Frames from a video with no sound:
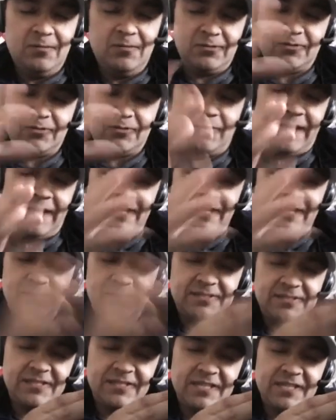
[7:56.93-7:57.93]
Also,
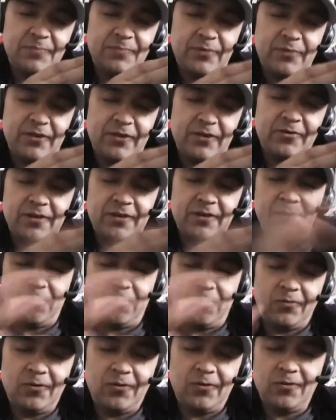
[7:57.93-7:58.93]
Angel City take priority
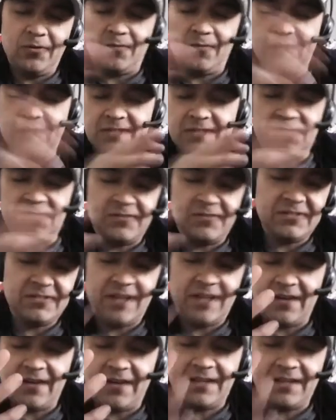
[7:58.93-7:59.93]
over Loyal, or vice
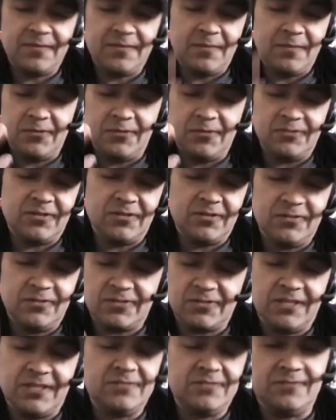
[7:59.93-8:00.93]
versa? How are you going to be able to juggle your
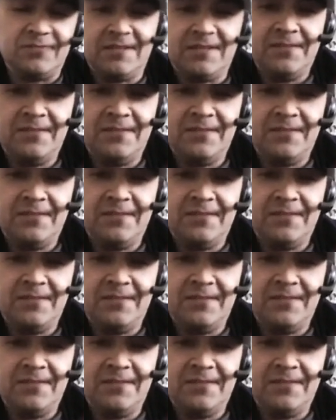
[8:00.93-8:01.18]
schedule now?